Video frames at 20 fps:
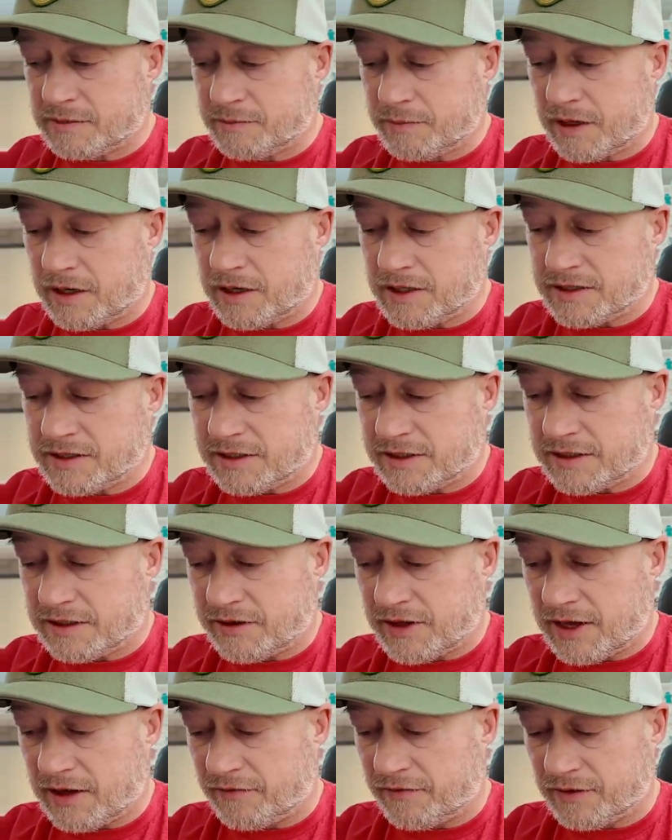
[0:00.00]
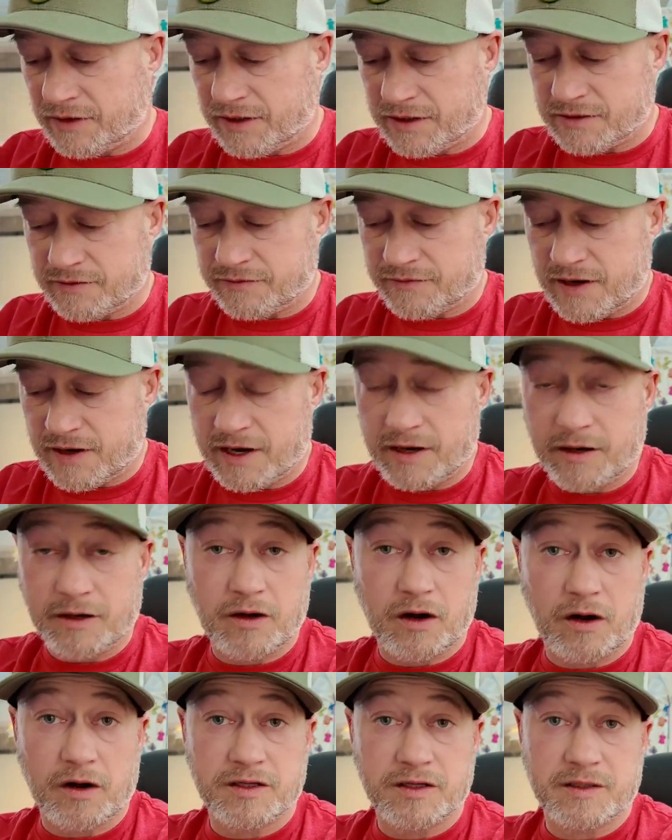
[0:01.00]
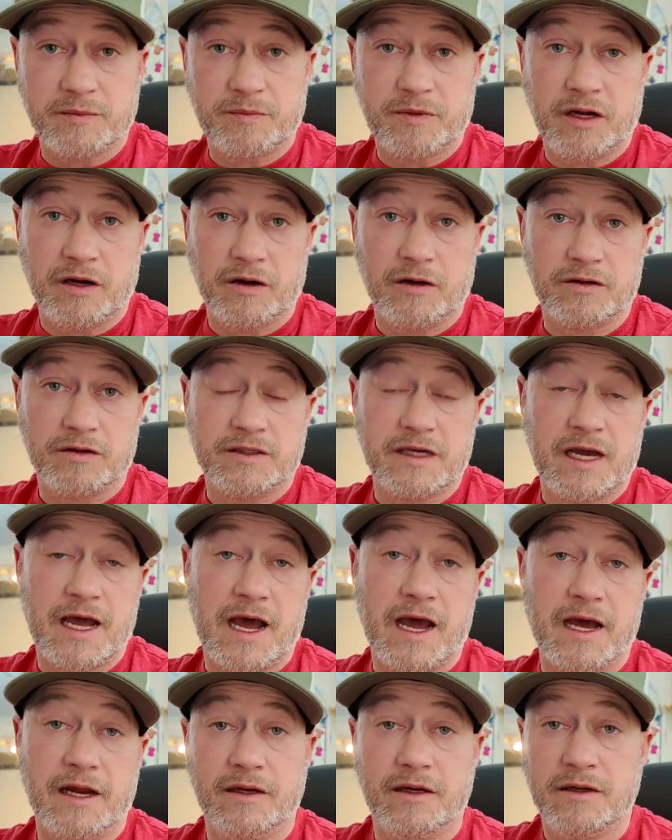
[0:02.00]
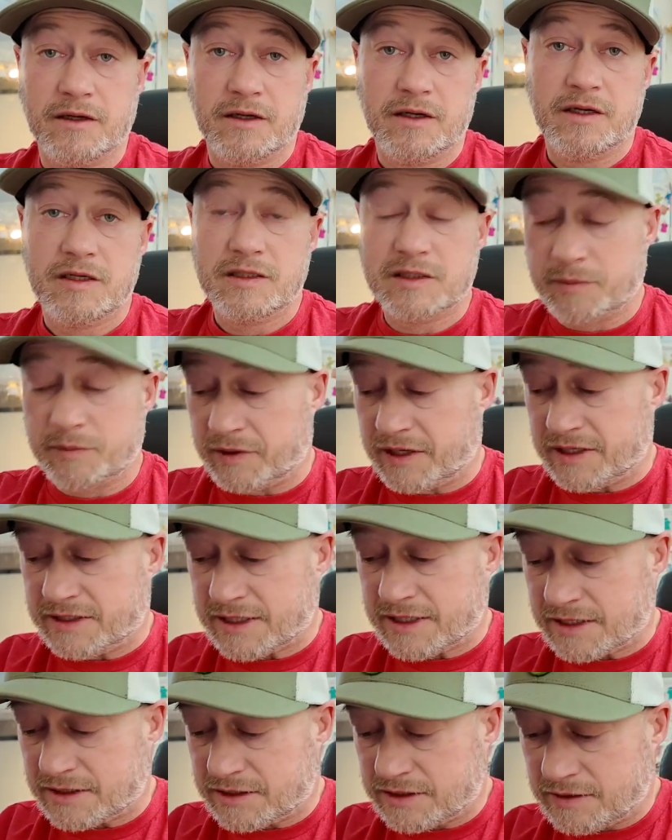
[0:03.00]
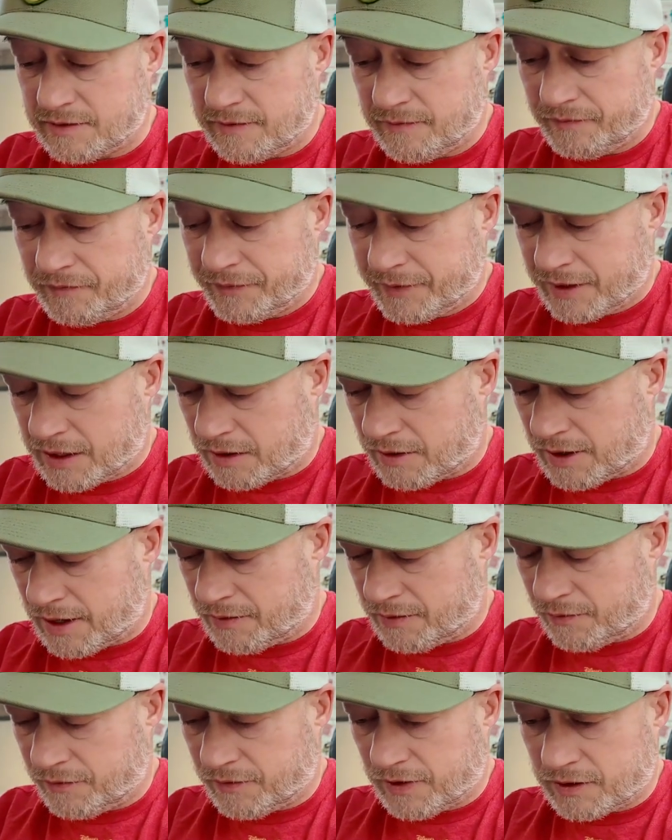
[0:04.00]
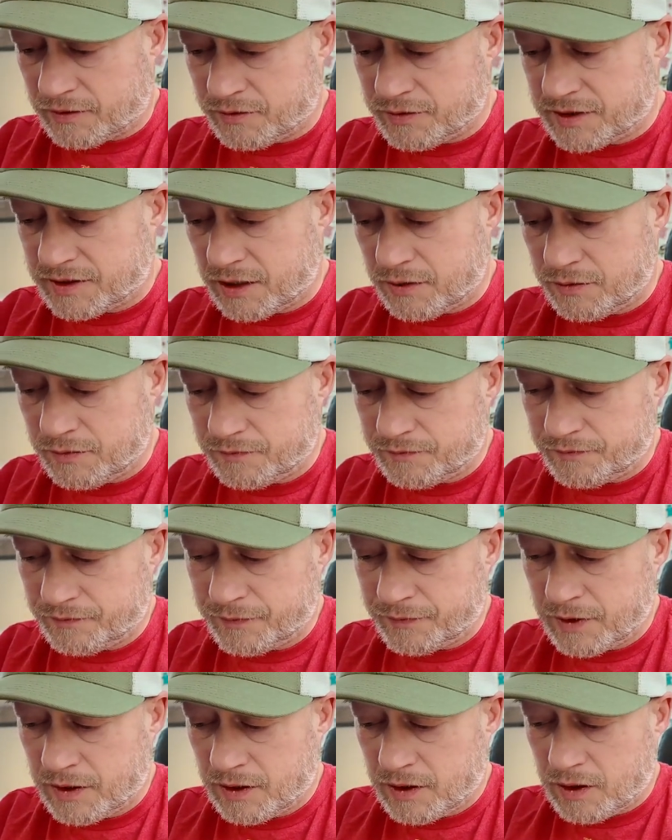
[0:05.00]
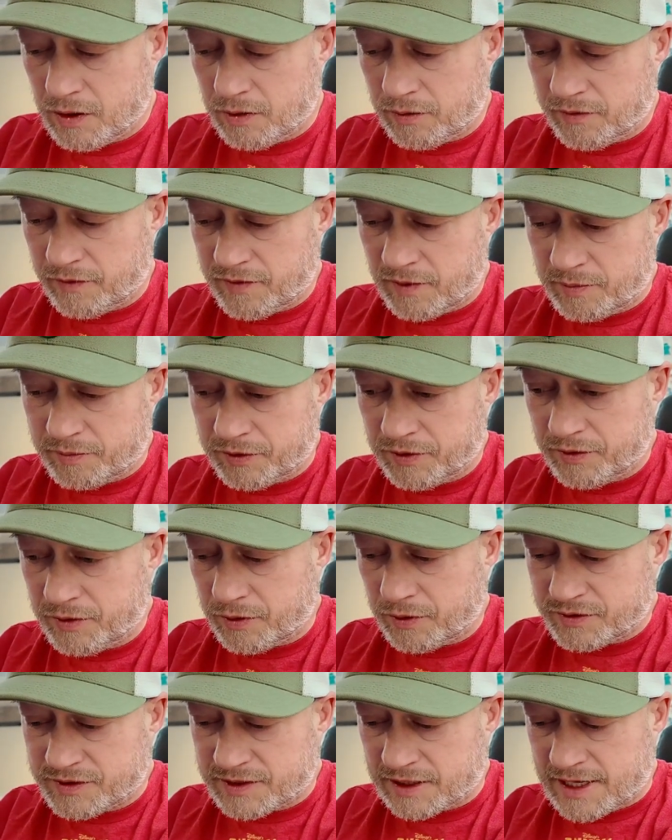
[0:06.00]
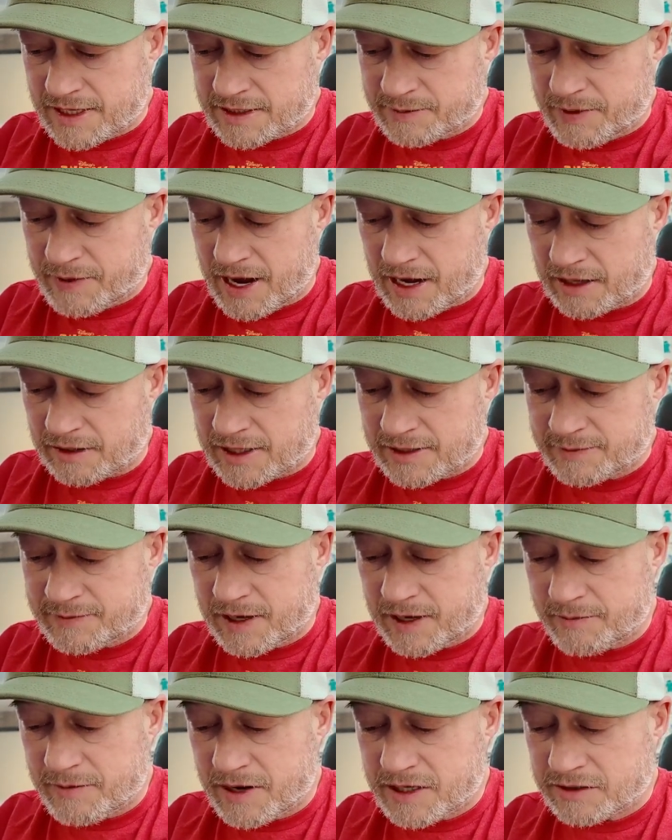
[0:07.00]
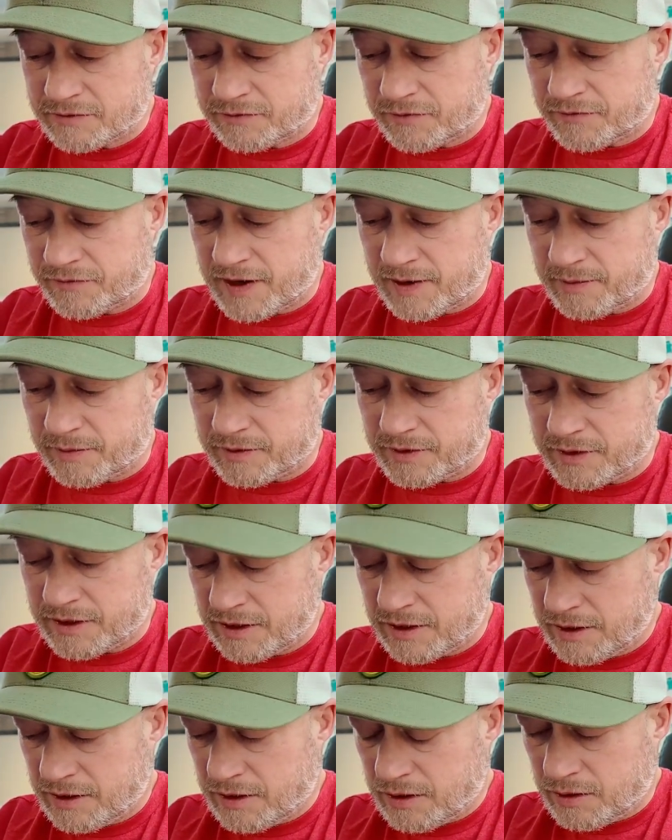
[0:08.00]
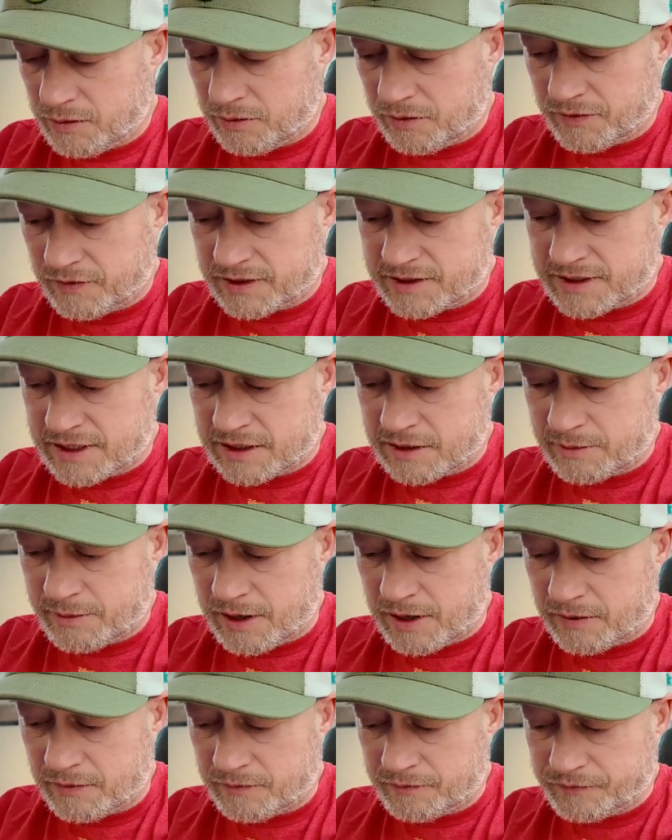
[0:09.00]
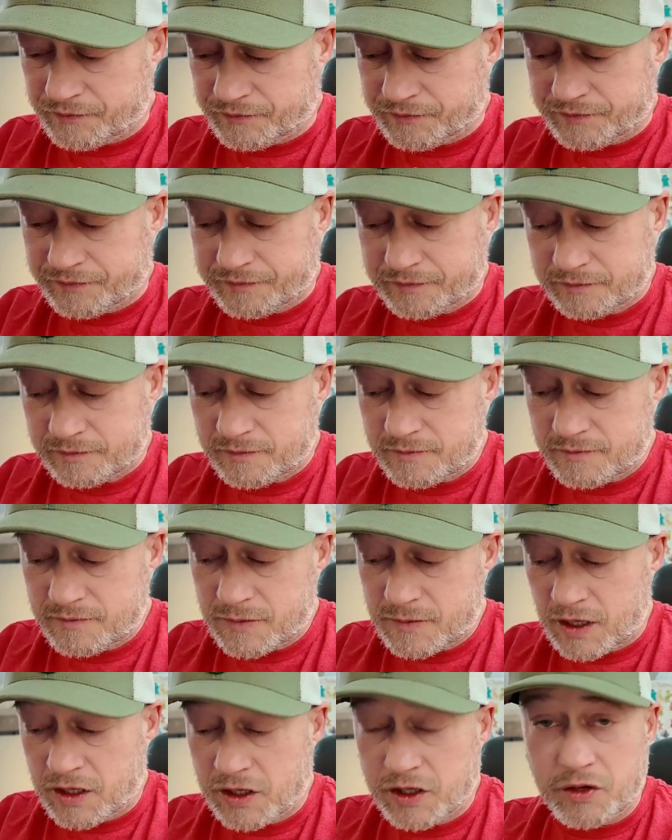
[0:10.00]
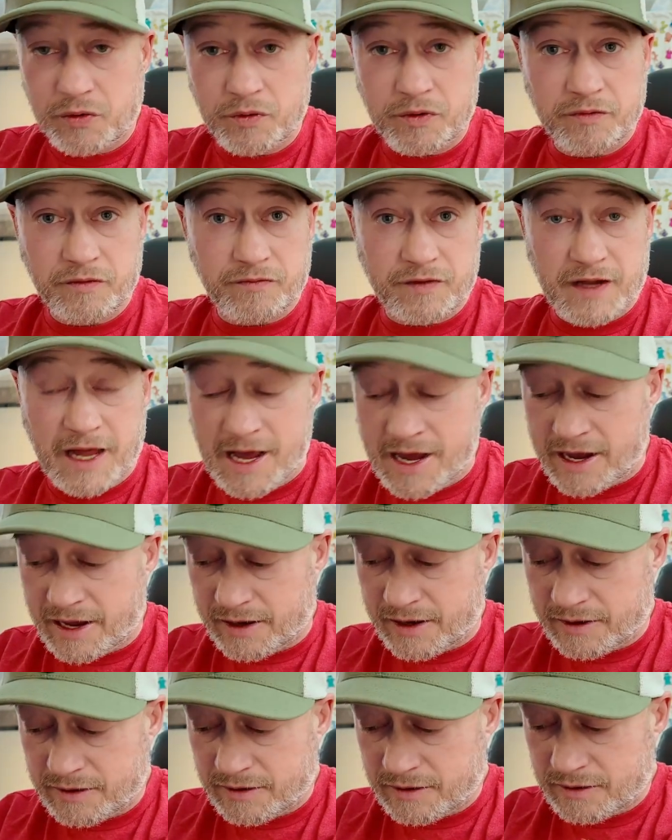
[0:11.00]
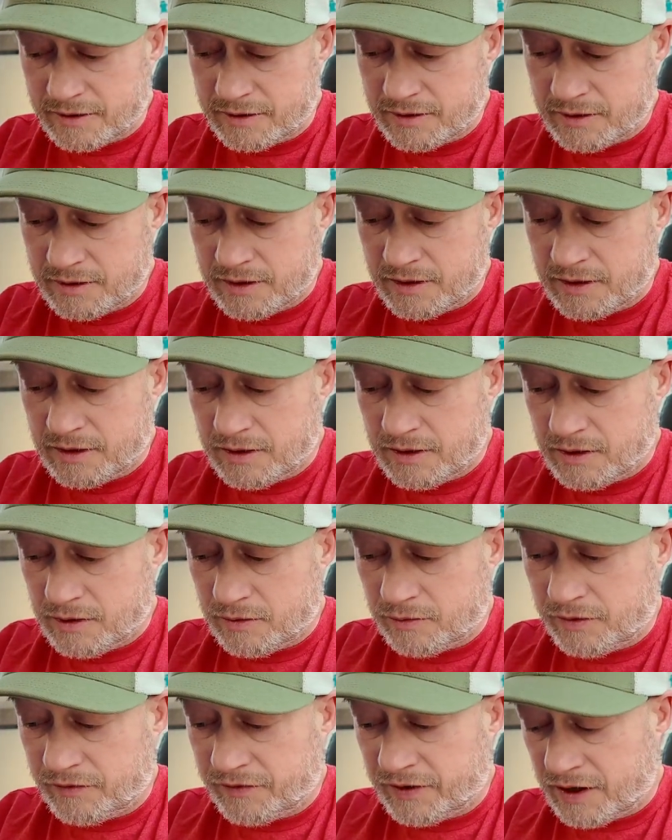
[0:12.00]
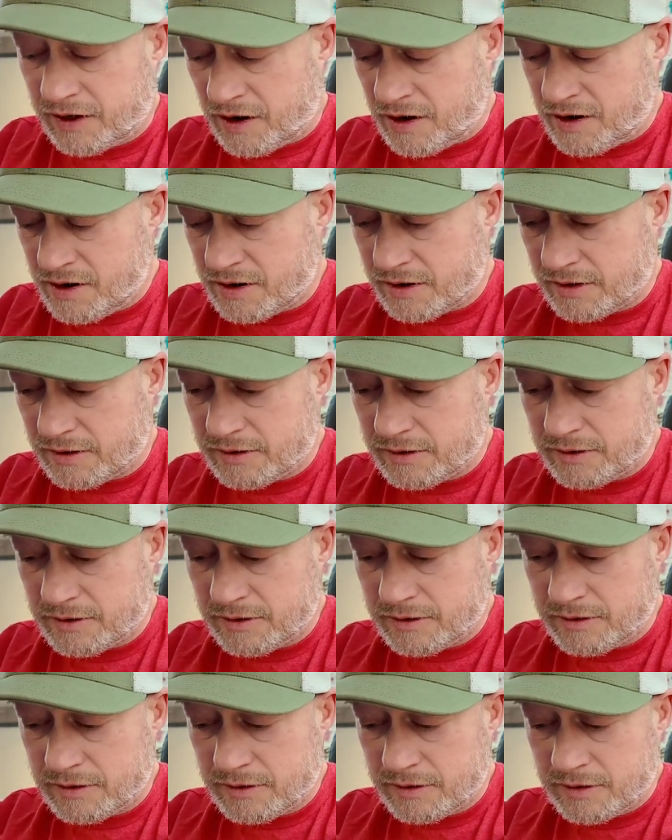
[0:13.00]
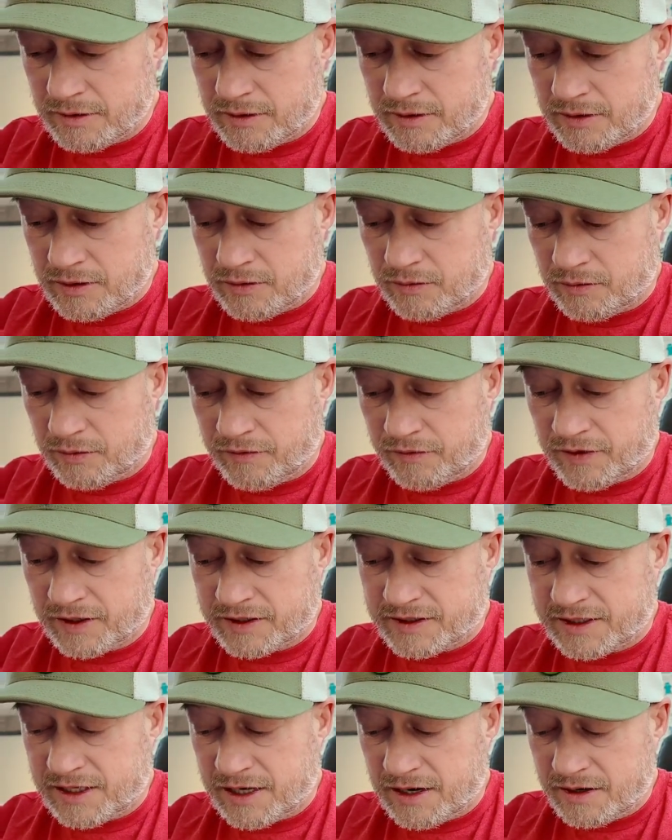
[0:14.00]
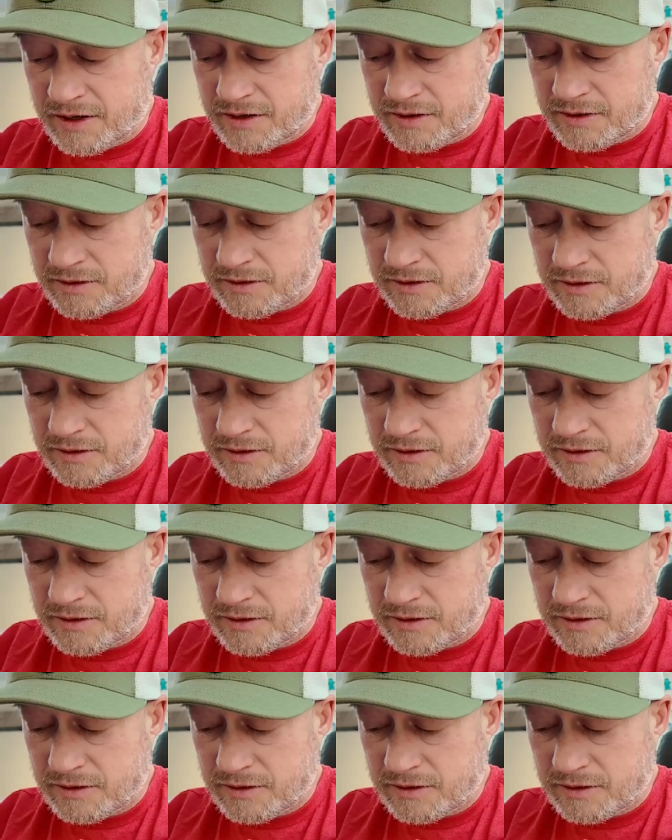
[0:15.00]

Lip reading: but it is easy, thankfully, to find cards up here to add to playsets. Alright, we've got Cusco, we've got Pluto, it's the last pack magic for Fabled. We've got Tinkerbell, You Can Fly, we've got Anna, we've got Tiana,